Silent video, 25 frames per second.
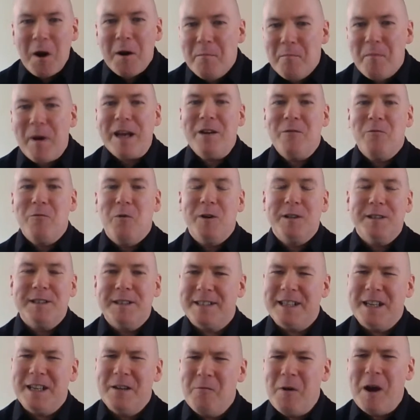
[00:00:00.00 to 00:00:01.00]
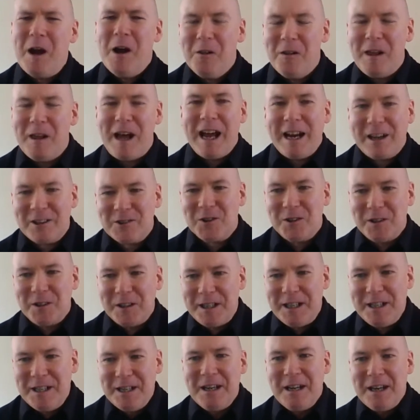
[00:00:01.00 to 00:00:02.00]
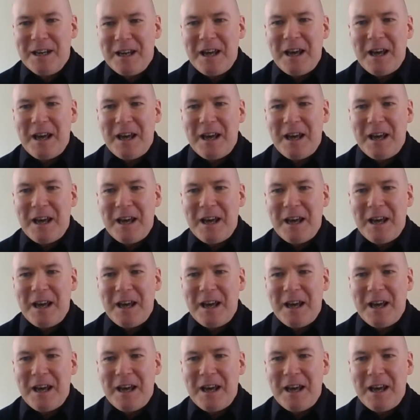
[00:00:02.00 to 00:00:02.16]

might want to say, well, actually,